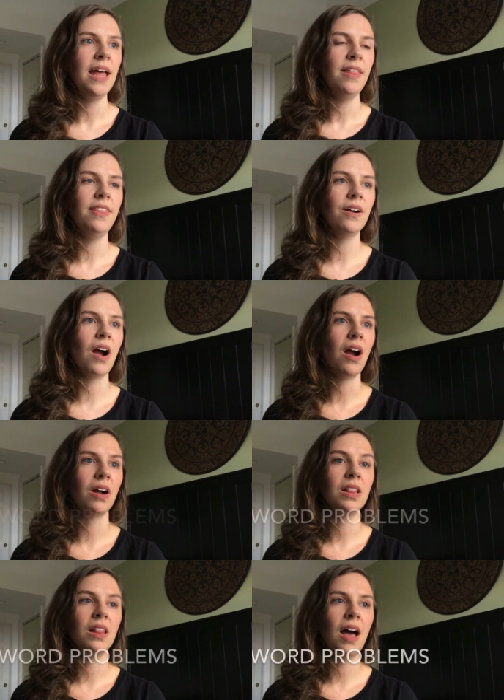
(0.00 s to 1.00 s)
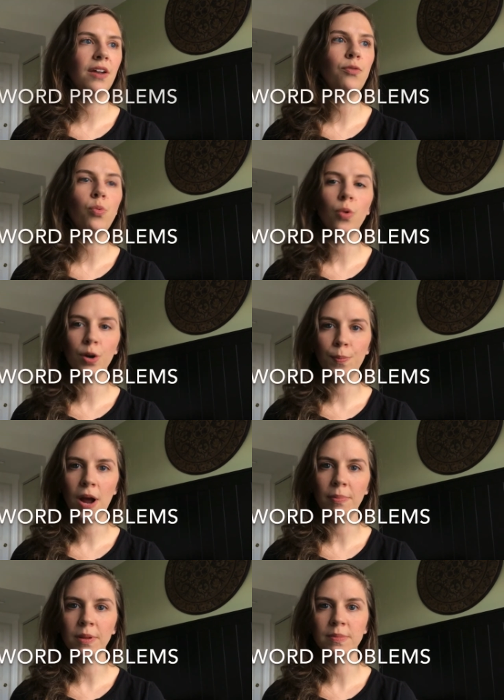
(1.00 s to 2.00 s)
There are a lot of word
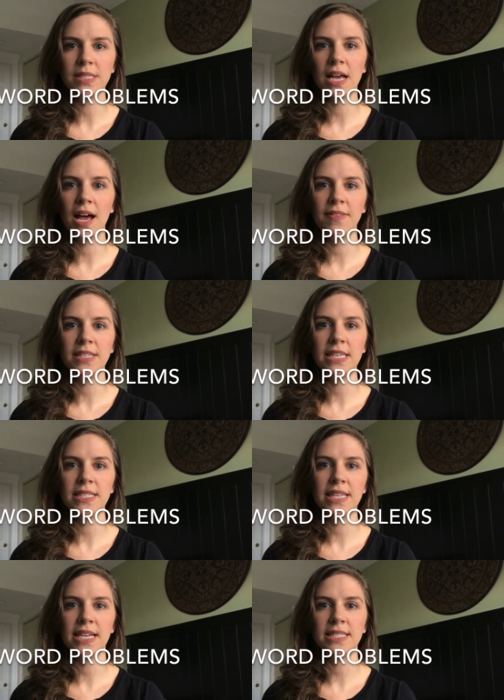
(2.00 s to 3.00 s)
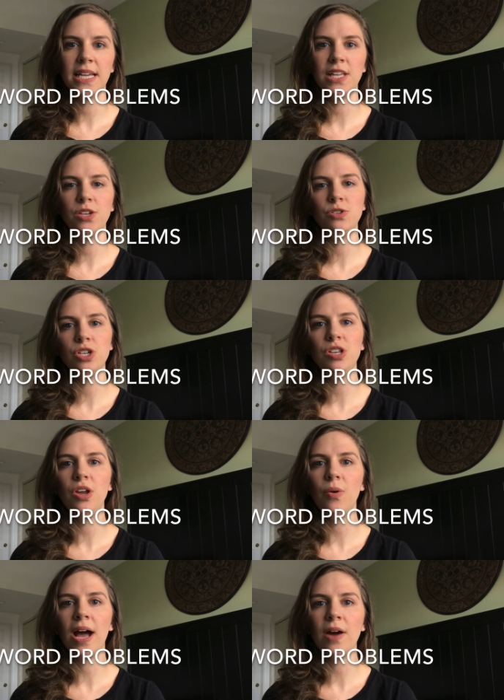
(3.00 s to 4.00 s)
problems on the TEAS test and you should
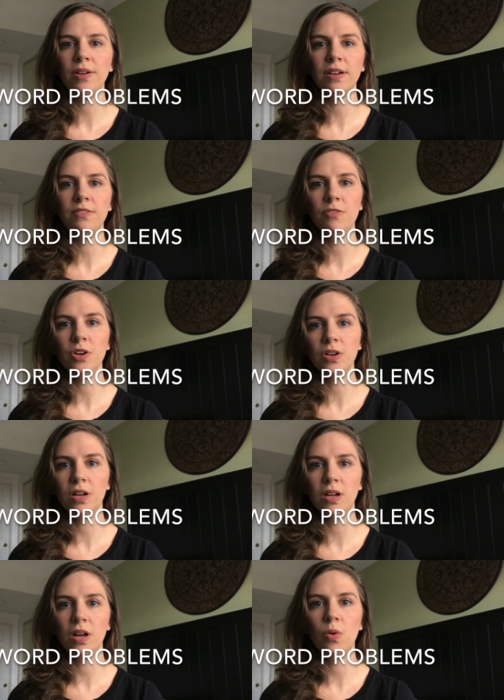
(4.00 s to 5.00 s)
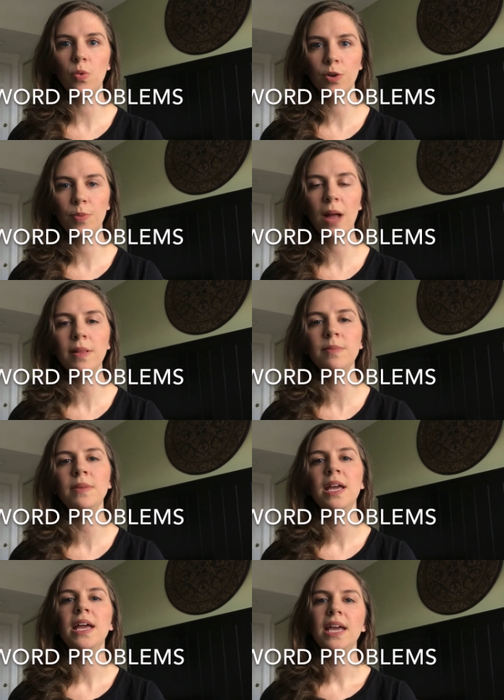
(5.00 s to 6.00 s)
know how to convert a word problem
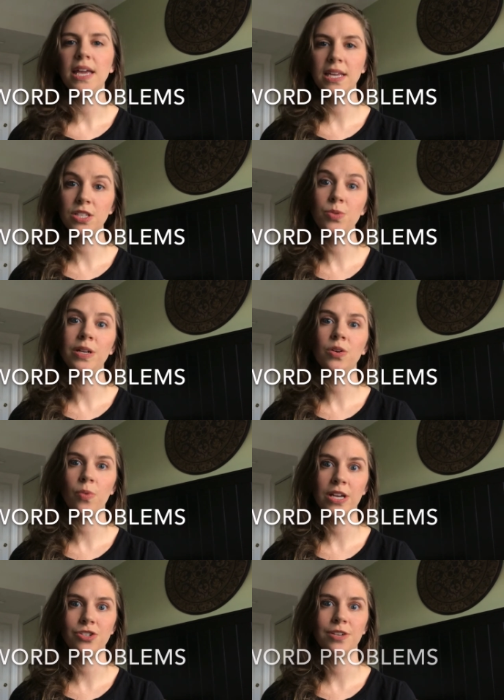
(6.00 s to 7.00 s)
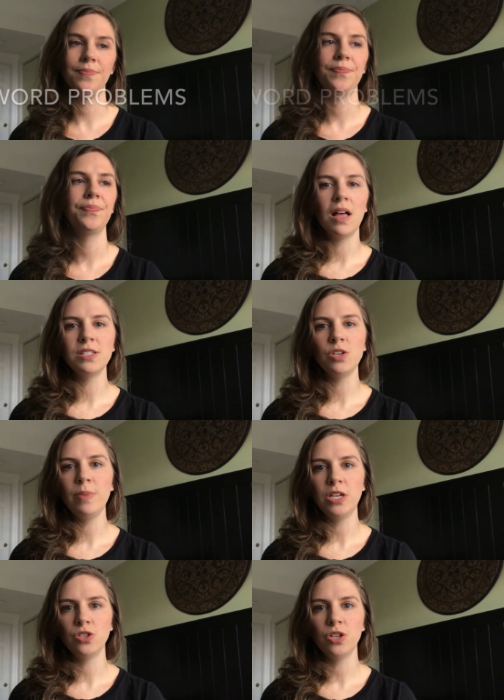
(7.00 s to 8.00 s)
into an equation. Also
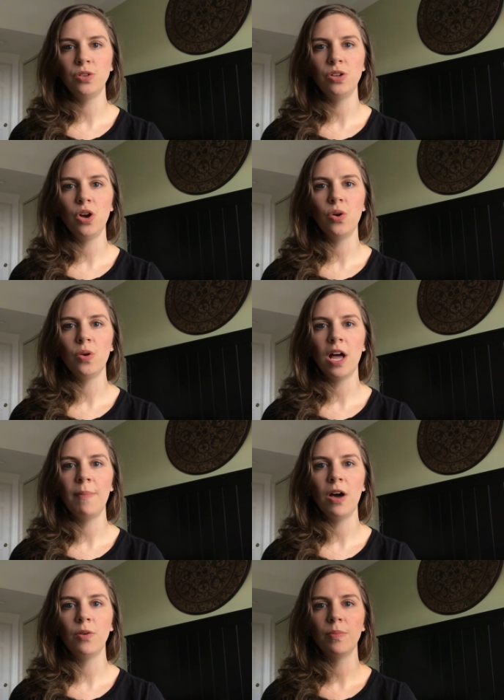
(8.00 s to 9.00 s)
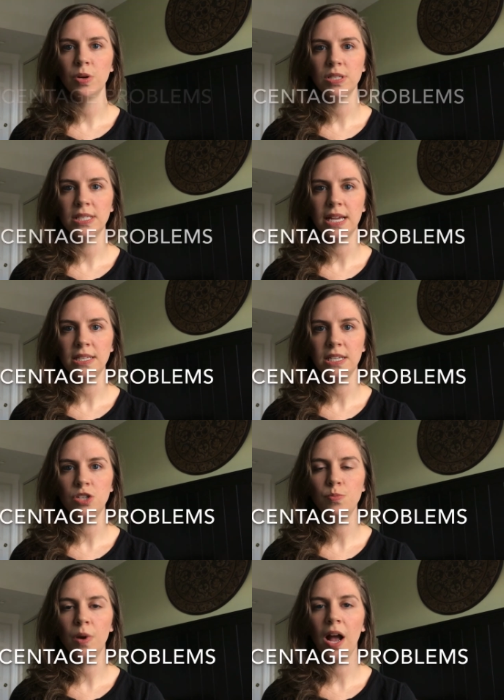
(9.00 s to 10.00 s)
make sure you know about
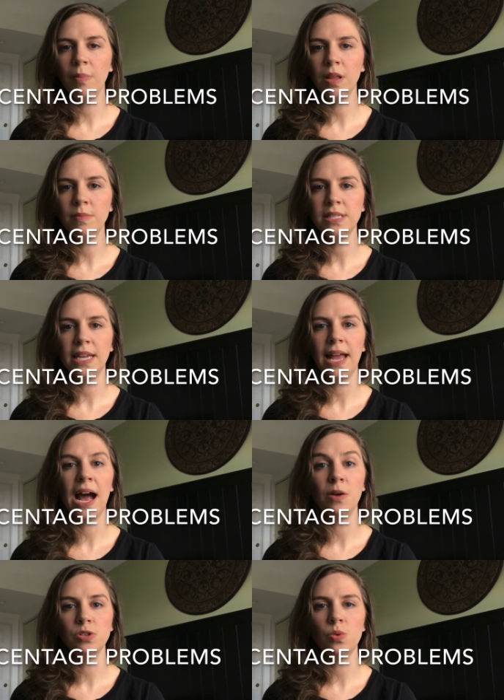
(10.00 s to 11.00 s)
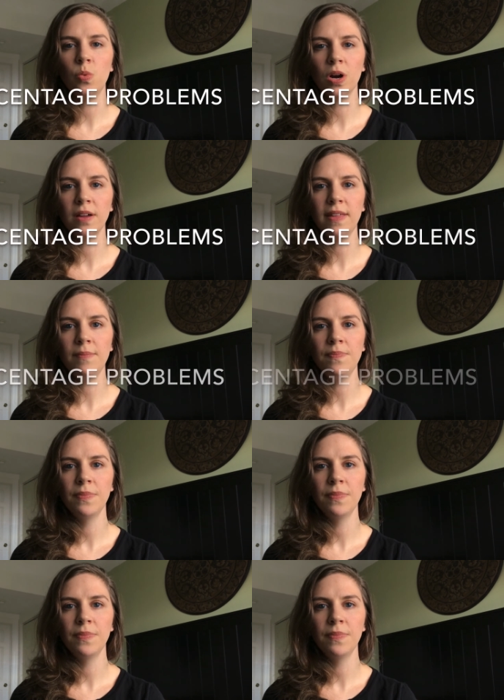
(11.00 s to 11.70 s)
percentage problems and how to work them.